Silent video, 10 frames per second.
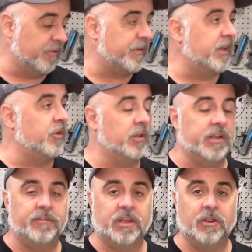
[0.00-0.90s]
In fact, you could
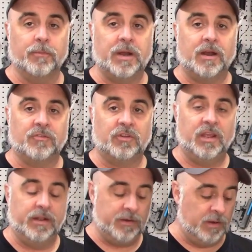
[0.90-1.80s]
leave the gearbox
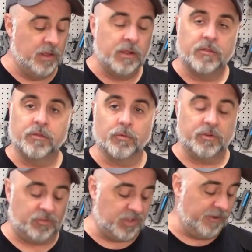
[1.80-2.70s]
in the
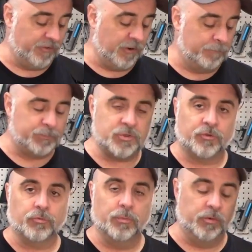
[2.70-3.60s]
receiver,
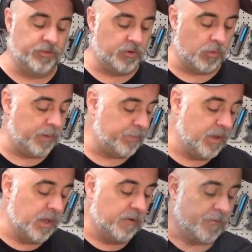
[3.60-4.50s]
just remove the grip.
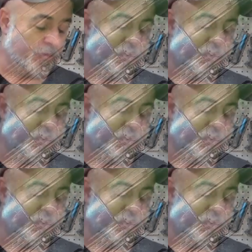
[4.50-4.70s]
First